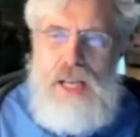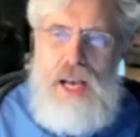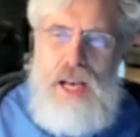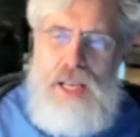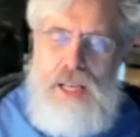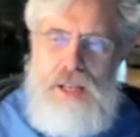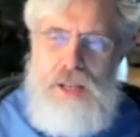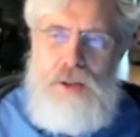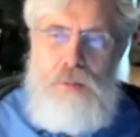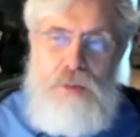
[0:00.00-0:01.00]
I
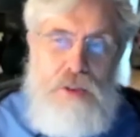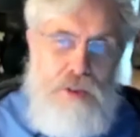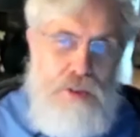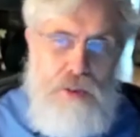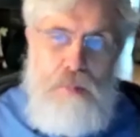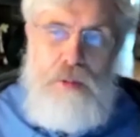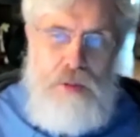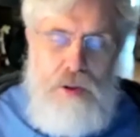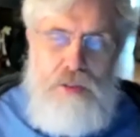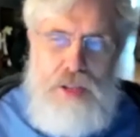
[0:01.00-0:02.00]
uh, was interested in almost
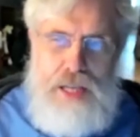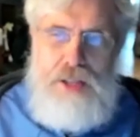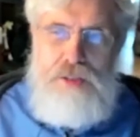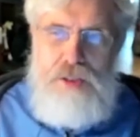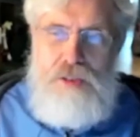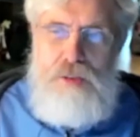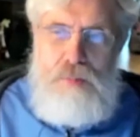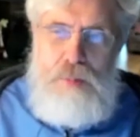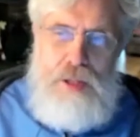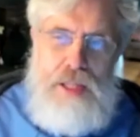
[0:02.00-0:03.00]
all sciences. I was
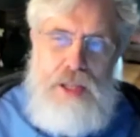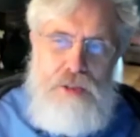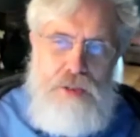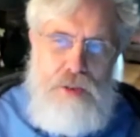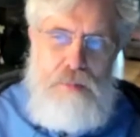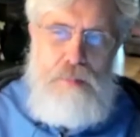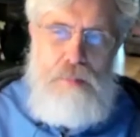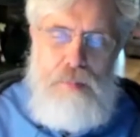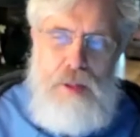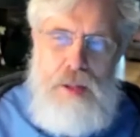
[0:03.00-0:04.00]
particularly interested
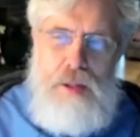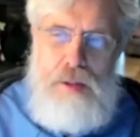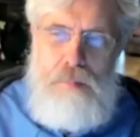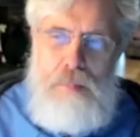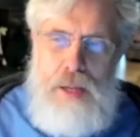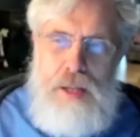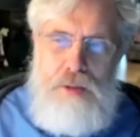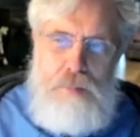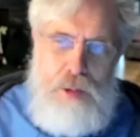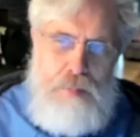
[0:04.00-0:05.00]
in, in, in
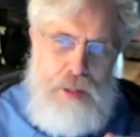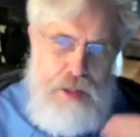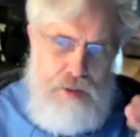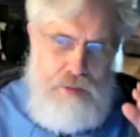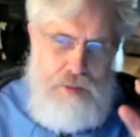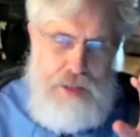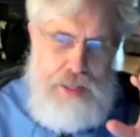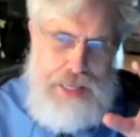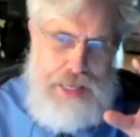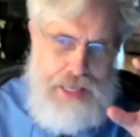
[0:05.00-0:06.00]
biology, both because of
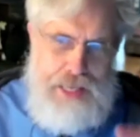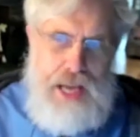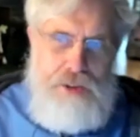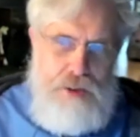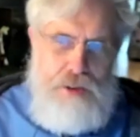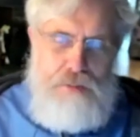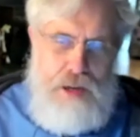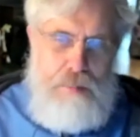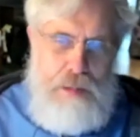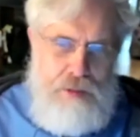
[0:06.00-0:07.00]
the natural
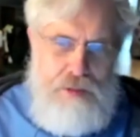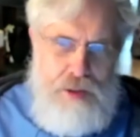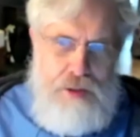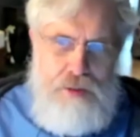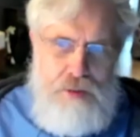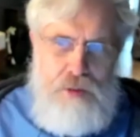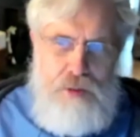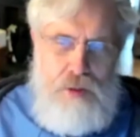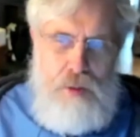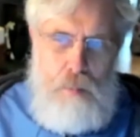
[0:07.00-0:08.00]
environment I was in, such
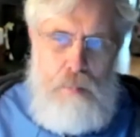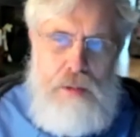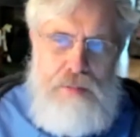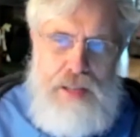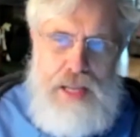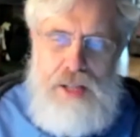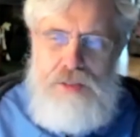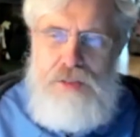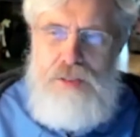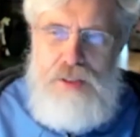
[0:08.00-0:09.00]
as the mud
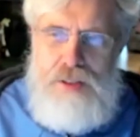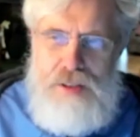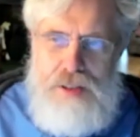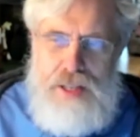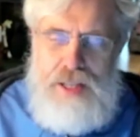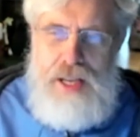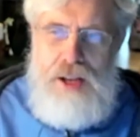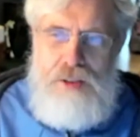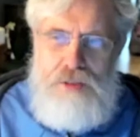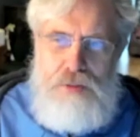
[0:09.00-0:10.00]
flats and
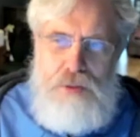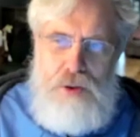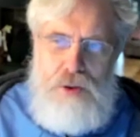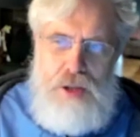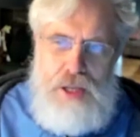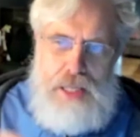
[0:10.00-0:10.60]
canals of Florida,